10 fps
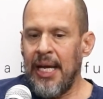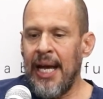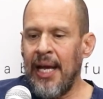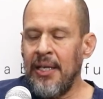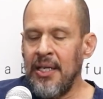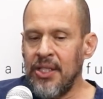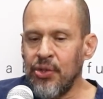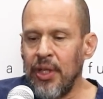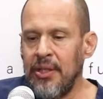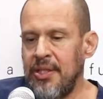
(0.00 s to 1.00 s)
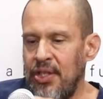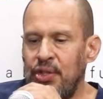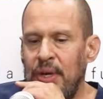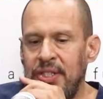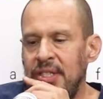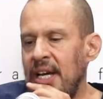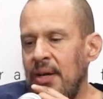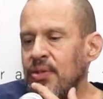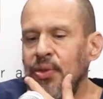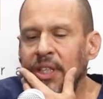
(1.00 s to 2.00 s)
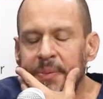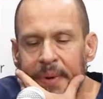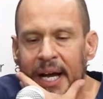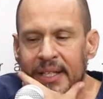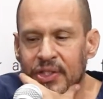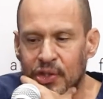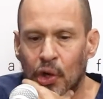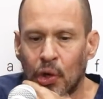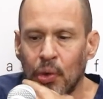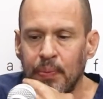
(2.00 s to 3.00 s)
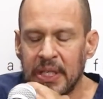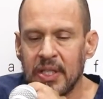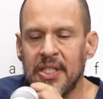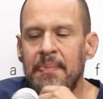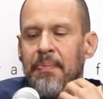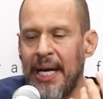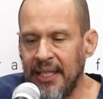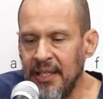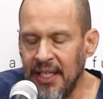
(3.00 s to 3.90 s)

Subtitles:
And in Israel, the situation now is really bad. So, because I'm back in